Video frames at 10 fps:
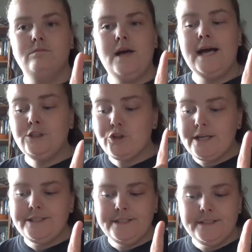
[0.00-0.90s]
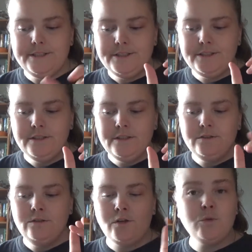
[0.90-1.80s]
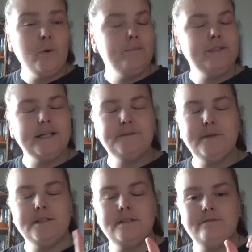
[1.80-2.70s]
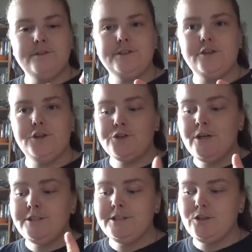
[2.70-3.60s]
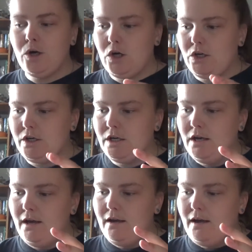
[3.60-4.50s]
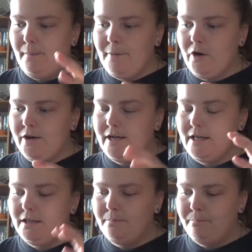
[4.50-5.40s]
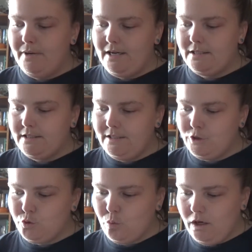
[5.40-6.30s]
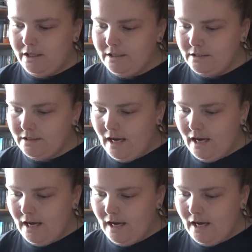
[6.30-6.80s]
addresses, not the websites, but physical addresses are American, but each one